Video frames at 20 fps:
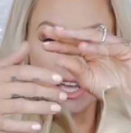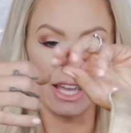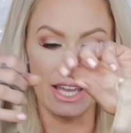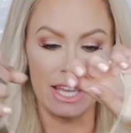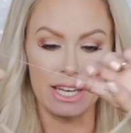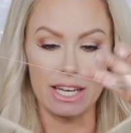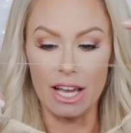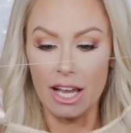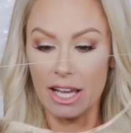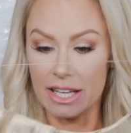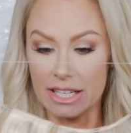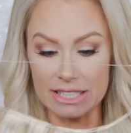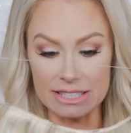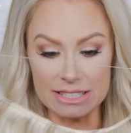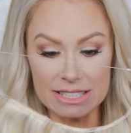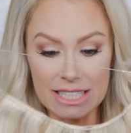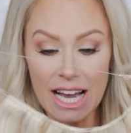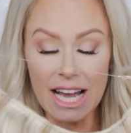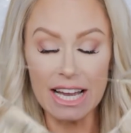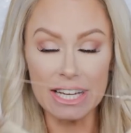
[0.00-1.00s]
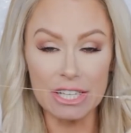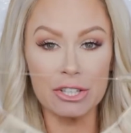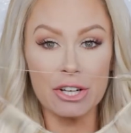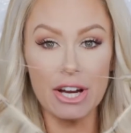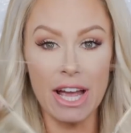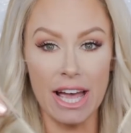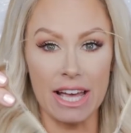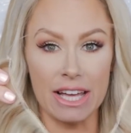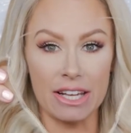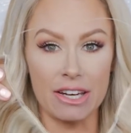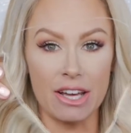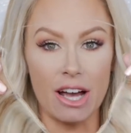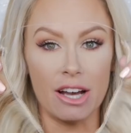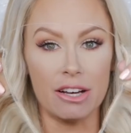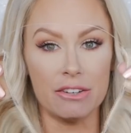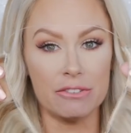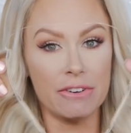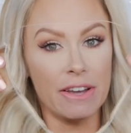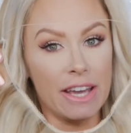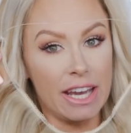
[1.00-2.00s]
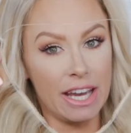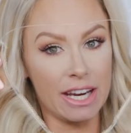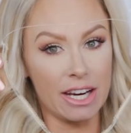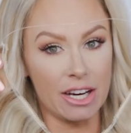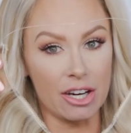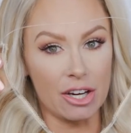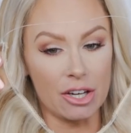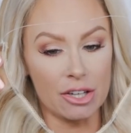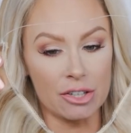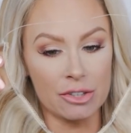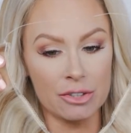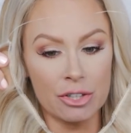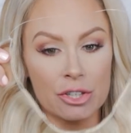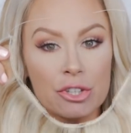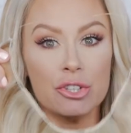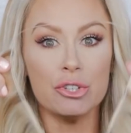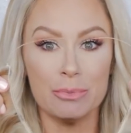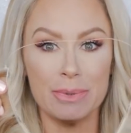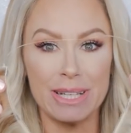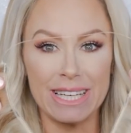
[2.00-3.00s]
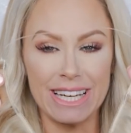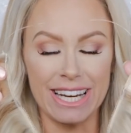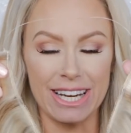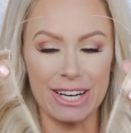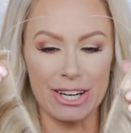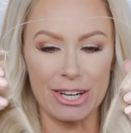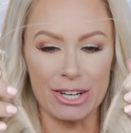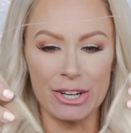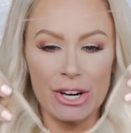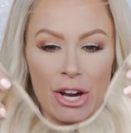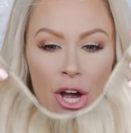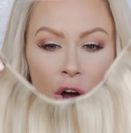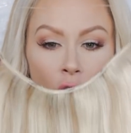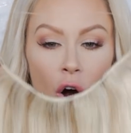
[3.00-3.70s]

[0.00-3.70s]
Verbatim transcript: an, an entire head of hair, human hair,